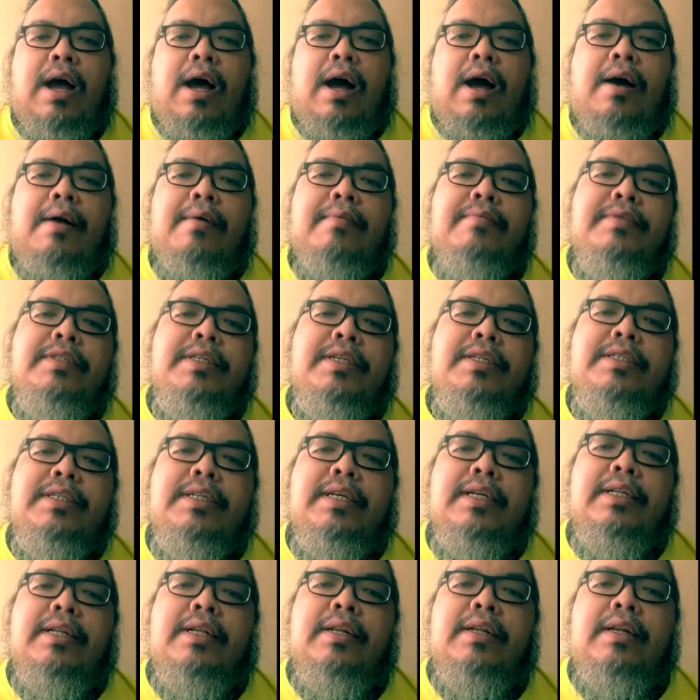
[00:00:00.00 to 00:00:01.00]
I'm just
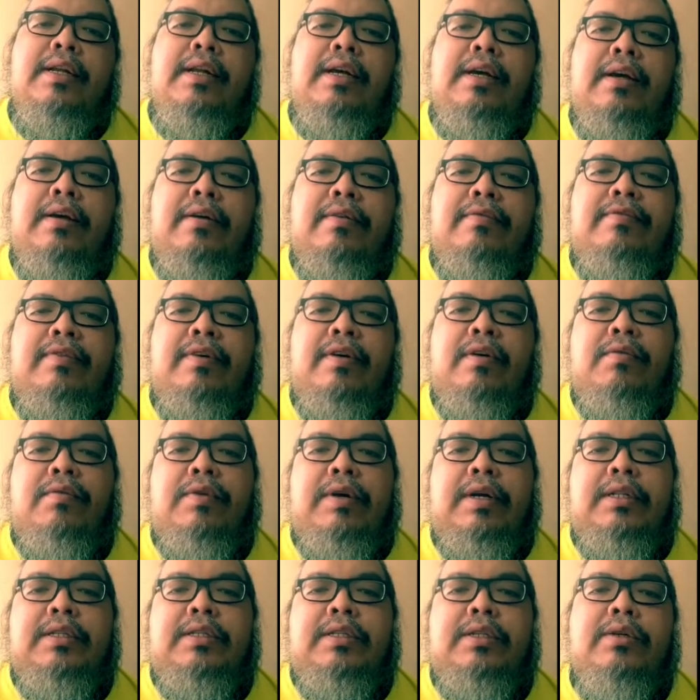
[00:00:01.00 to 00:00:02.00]
gonna live
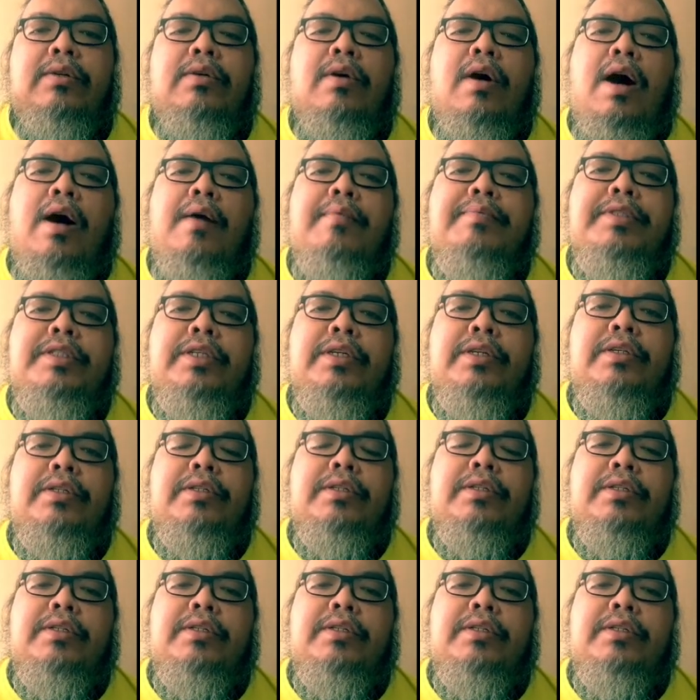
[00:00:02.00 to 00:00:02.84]
with two options.